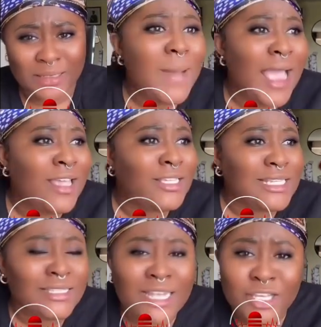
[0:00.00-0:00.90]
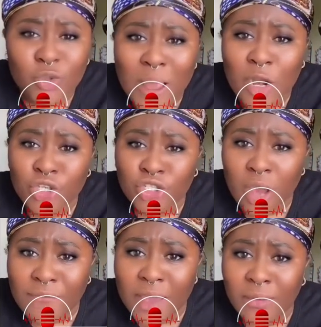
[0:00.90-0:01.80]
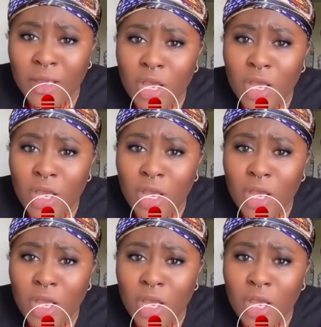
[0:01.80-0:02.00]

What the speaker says: My sister swallowed shovel.